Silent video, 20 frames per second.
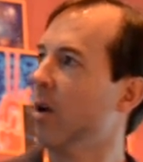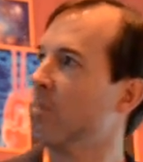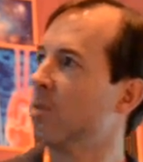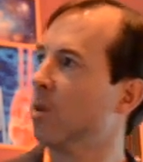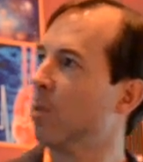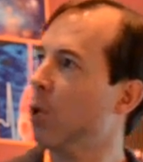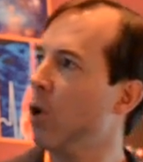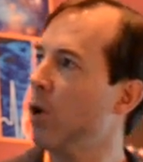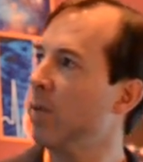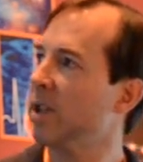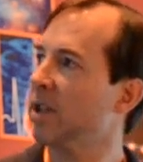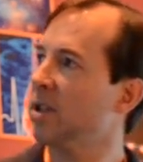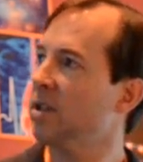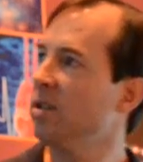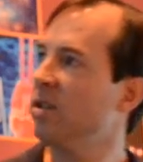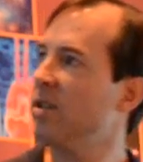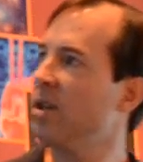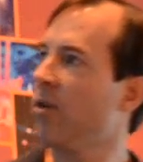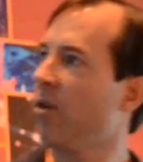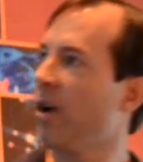Deployment
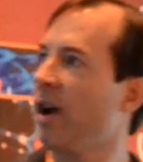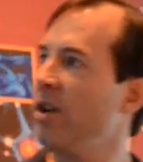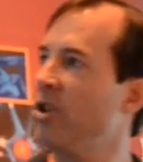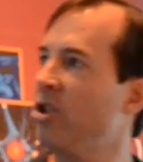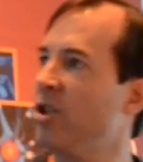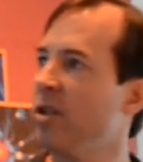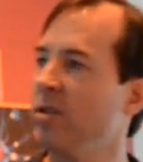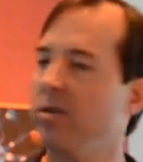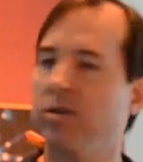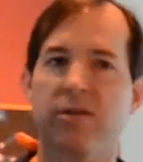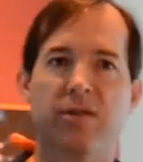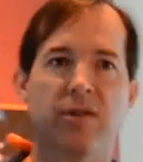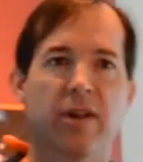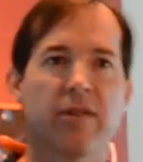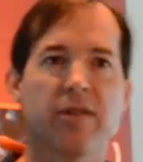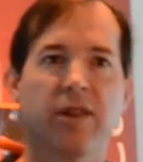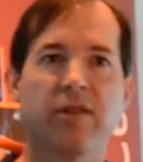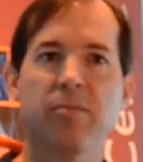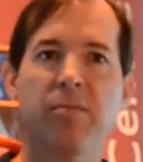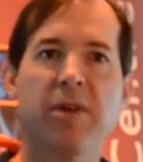considerations,
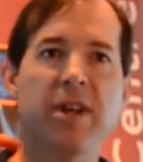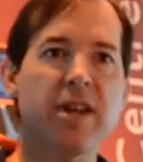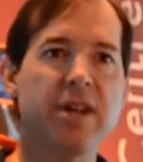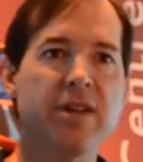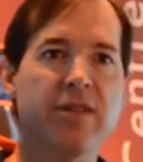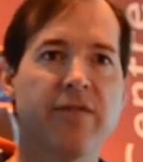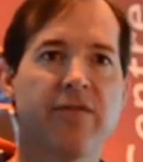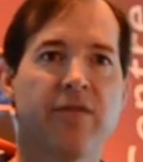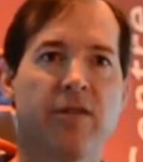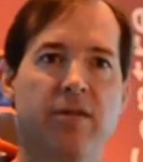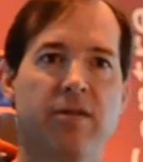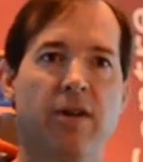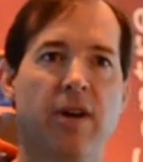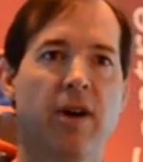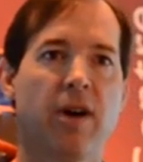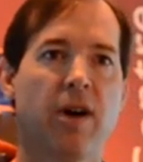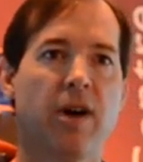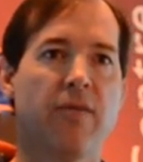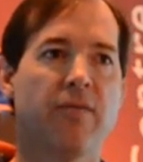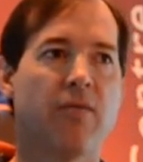there's many different
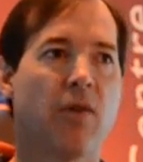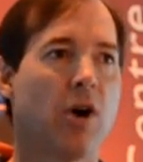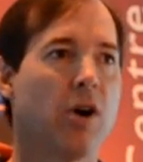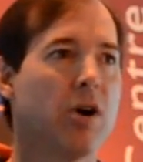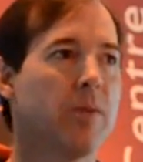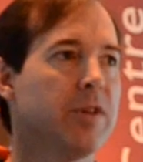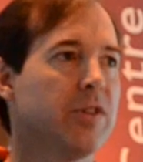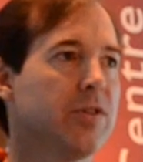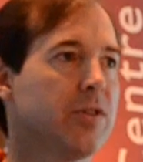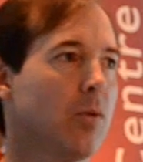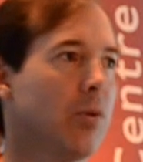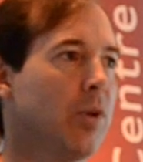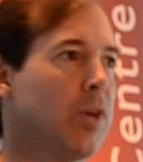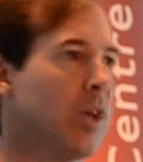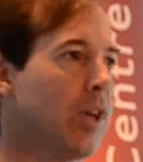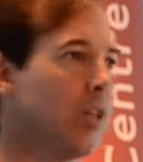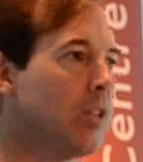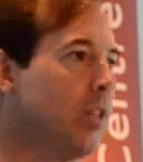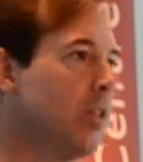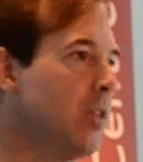environments that we
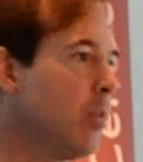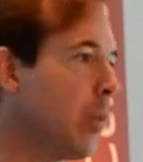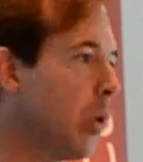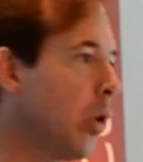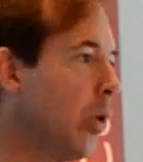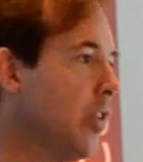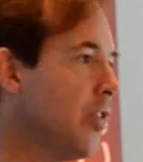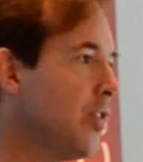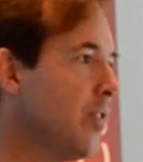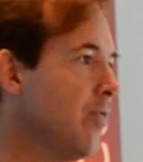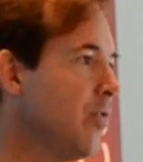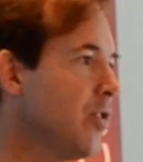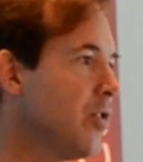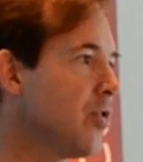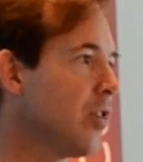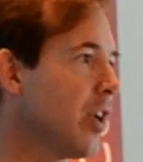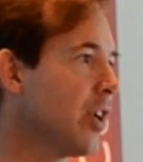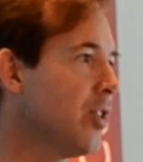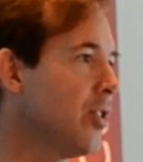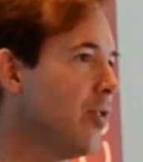can actually deploy this
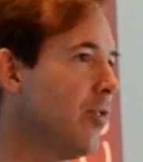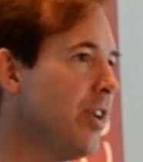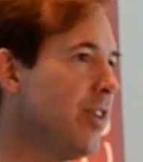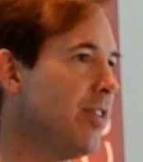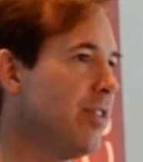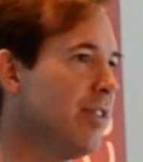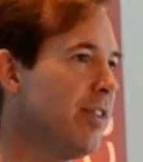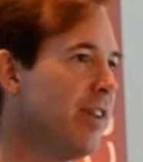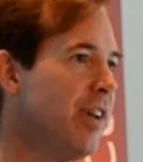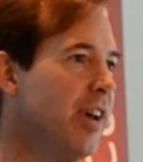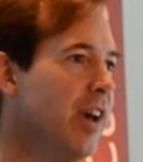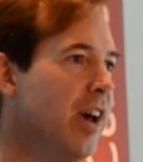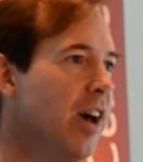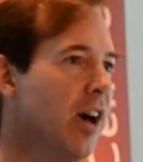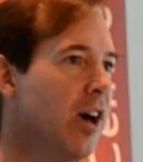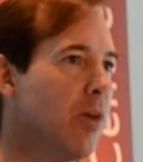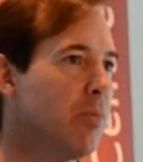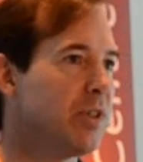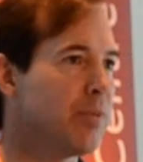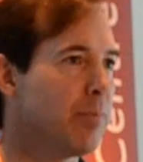infrastructure in.
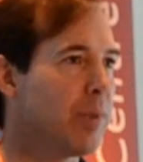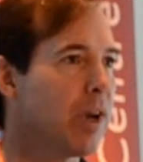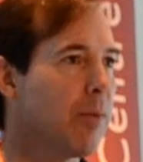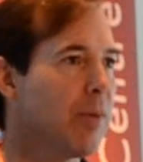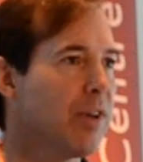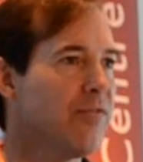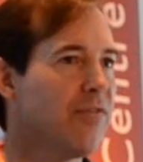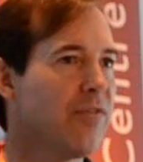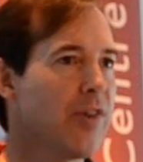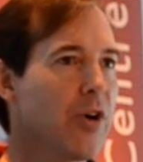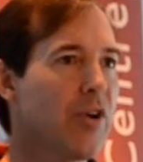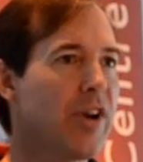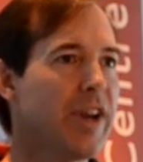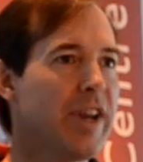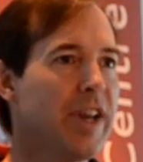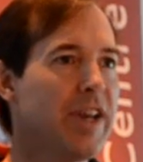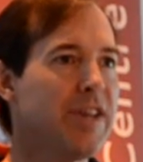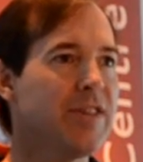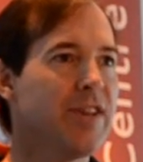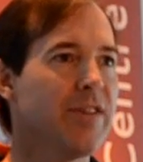It's becoming
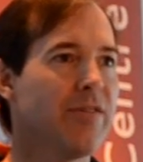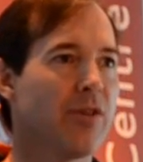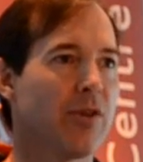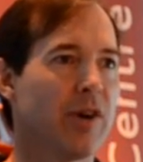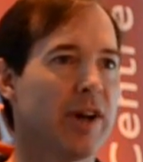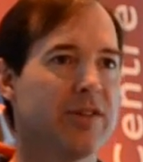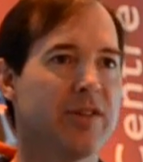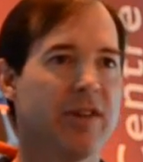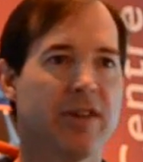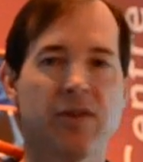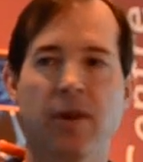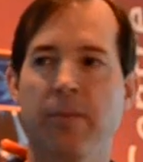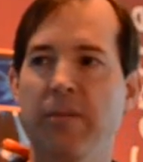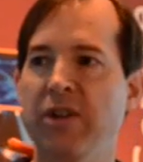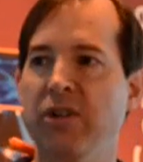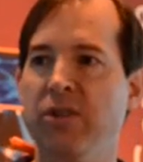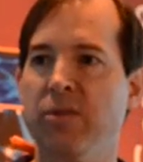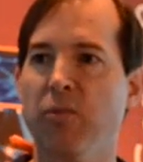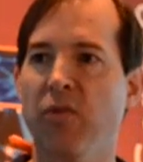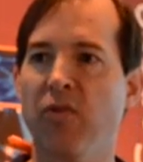very easy for us, as I
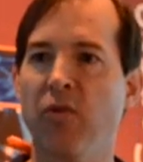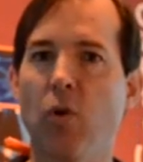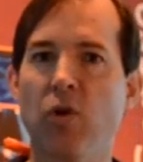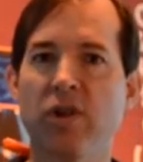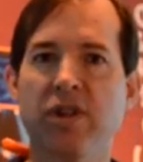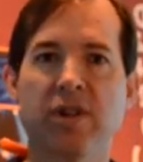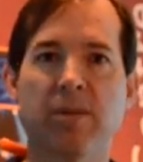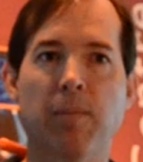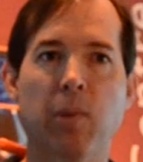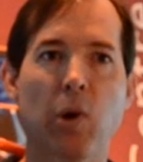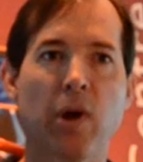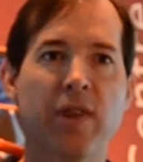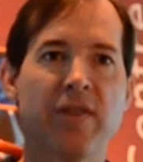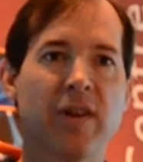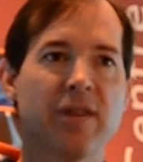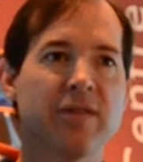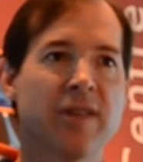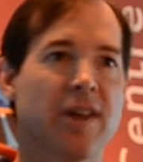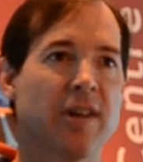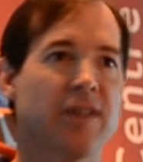mentioned before, to deploy
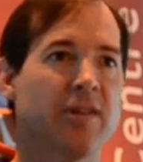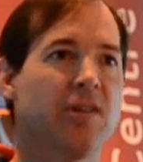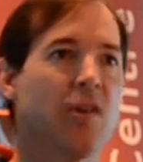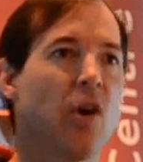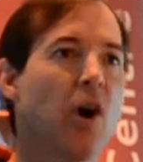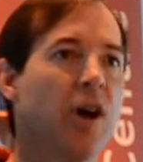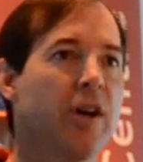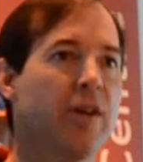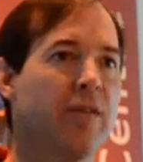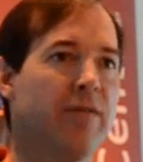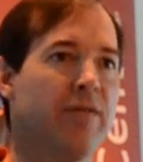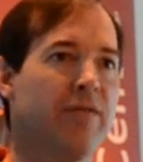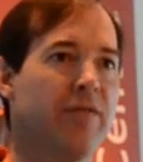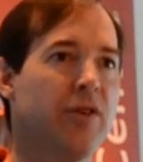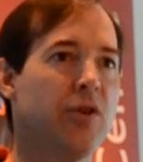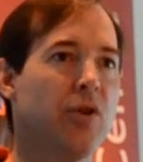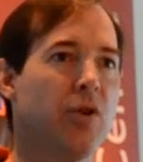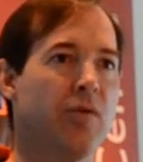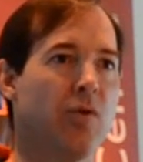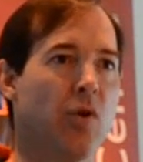things outside of
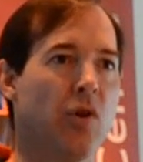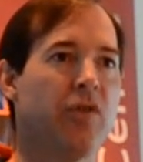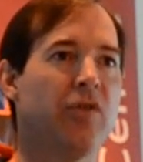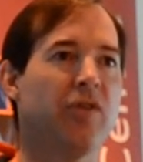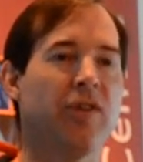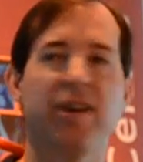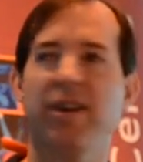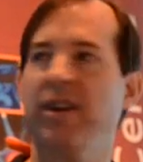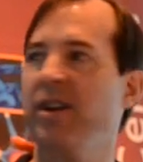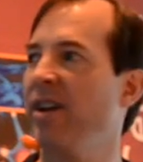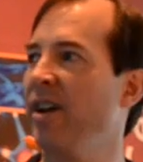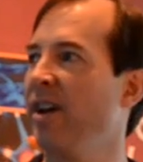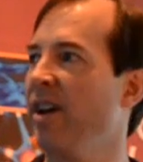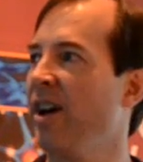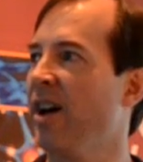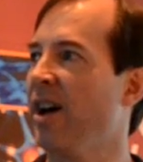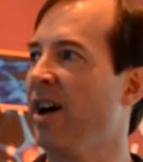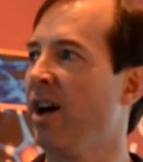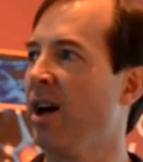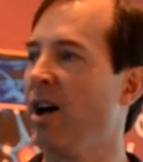the university.
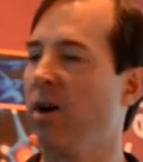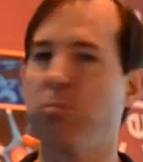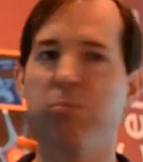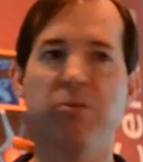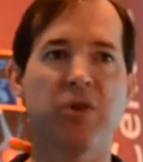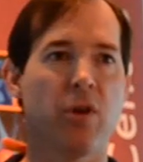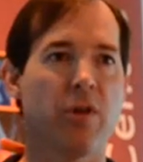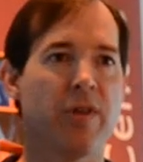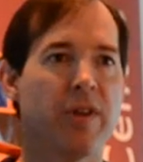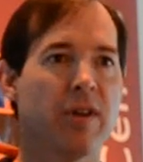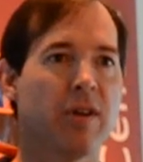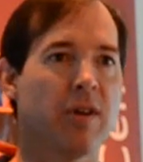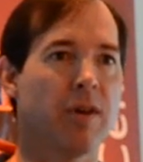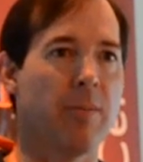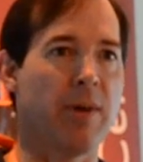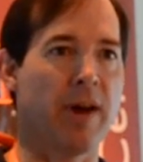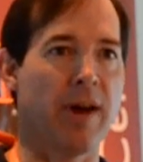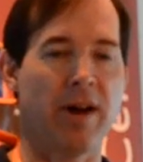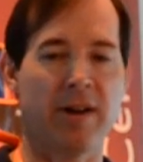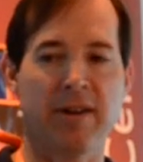You know, thinking
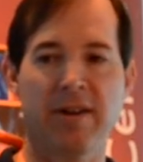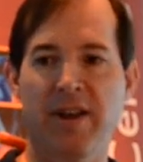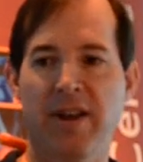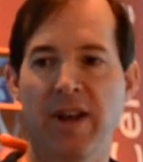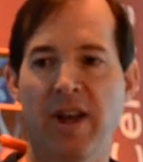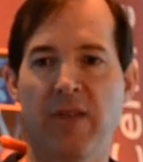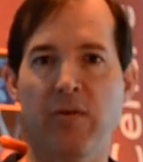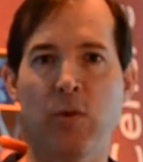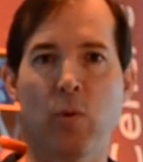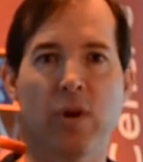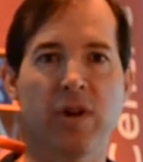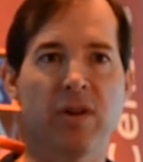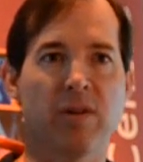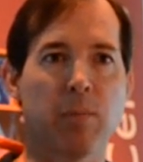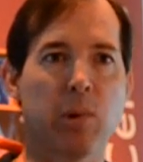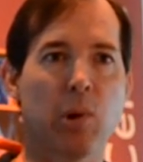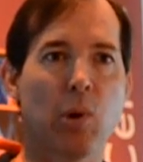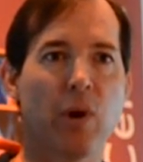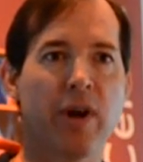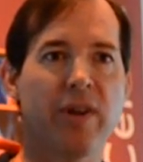about if you want to
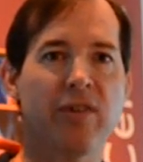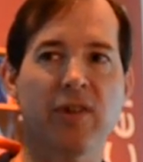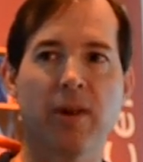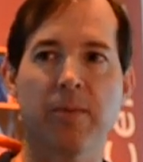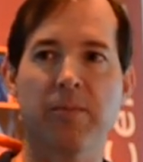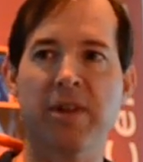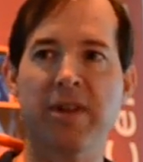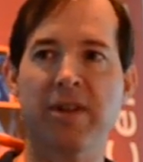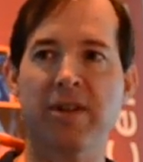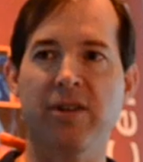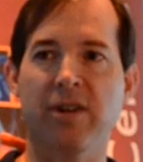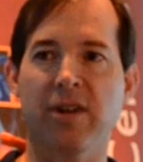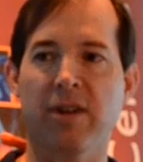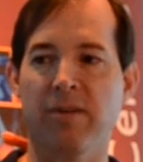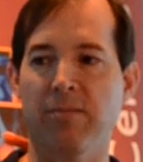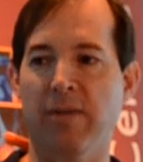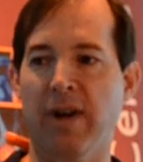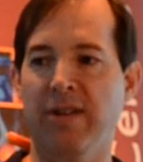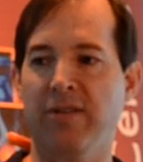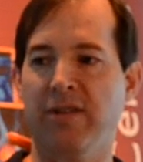deploy something, you
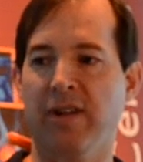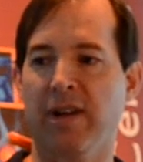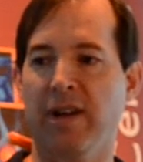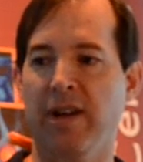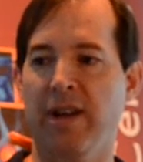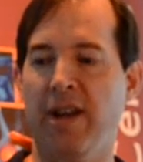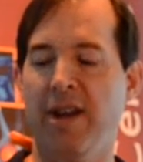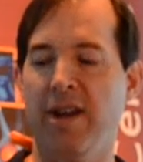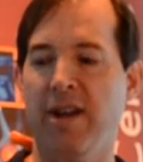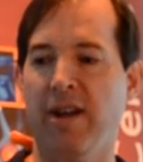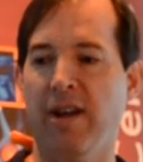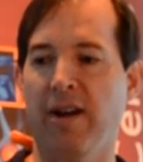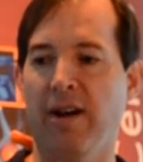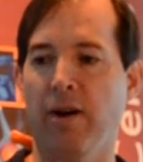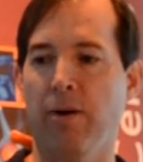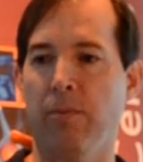can basically